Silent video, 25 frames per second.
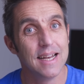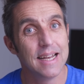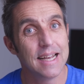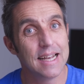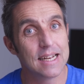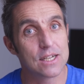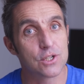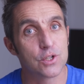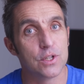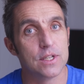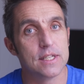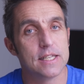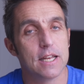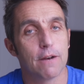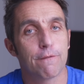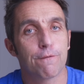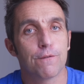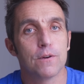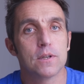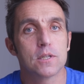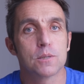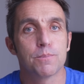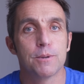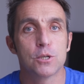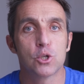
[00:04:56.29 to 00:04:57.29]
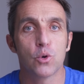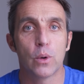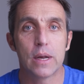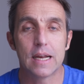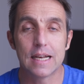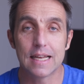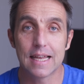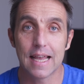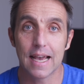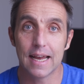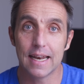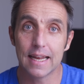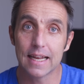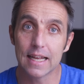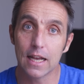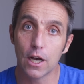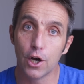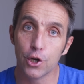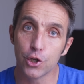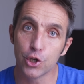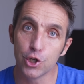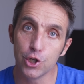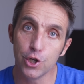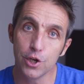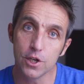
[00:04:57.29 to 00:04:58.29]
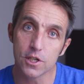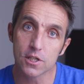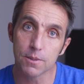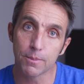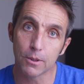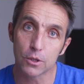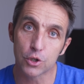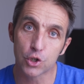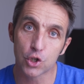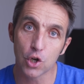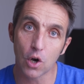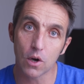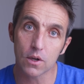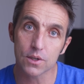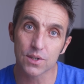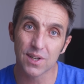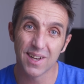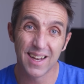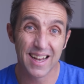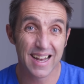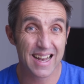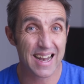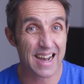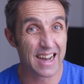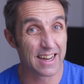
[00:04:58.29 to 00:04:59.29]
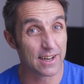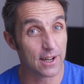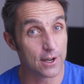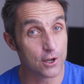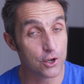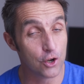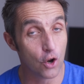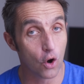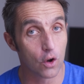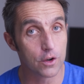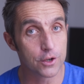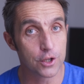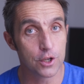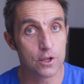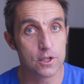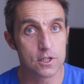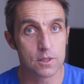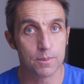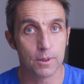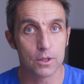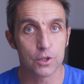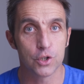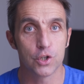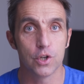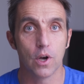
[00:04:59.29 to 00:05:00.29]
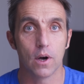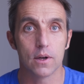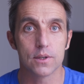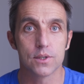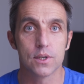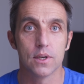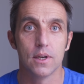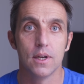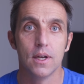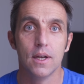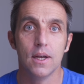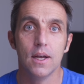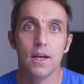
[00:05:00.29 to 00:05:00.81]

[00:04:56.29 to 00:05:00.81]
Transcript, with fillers: it's the difference between getting a usable shot and a non-usable shot.